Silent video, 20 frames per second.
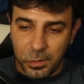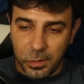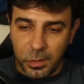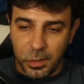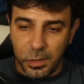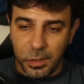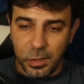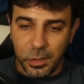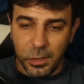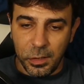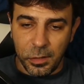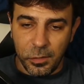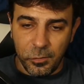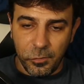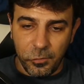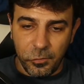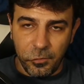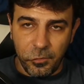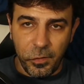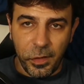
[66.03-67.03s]
a
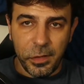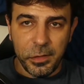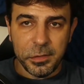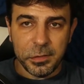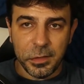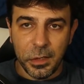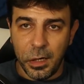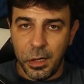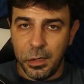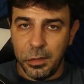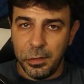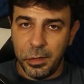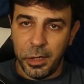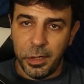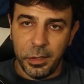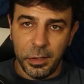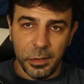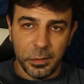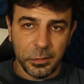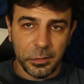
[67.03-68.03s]
phased
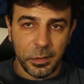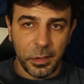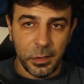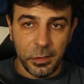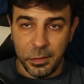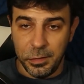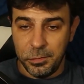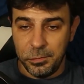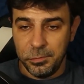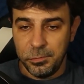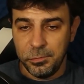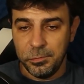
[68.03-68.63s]
array antenna,